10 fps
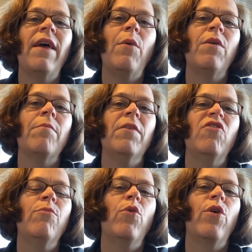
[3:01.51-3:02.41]
that was
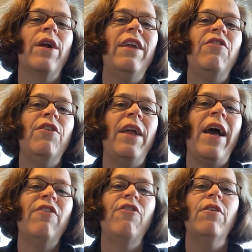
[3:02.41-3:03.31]
much more
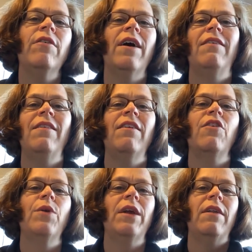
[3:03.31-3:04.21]
international, not to the
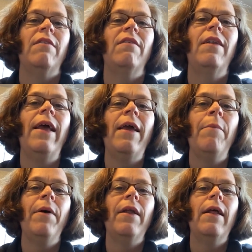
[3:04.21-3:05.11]
degree it is today,
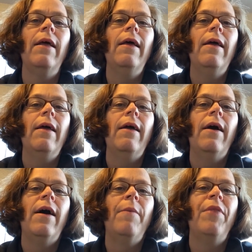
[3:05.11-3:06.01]
but
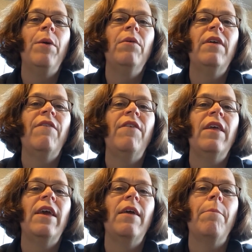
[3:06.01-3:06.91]
there were
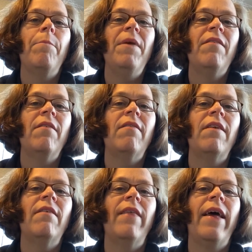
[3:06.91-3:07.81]
definitely
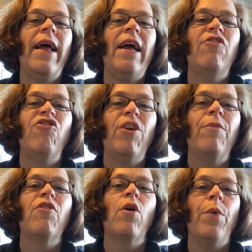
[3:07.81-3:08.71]
businesses that had
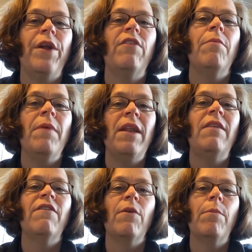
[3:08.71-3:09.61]
ships going to many
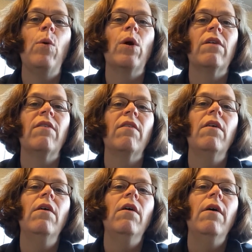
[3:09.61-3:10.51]
different ports,
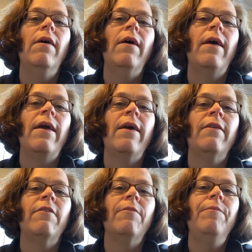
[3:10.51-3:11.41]

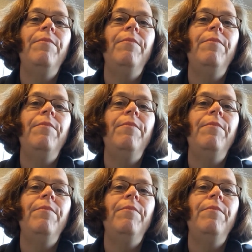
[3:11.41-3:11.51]
and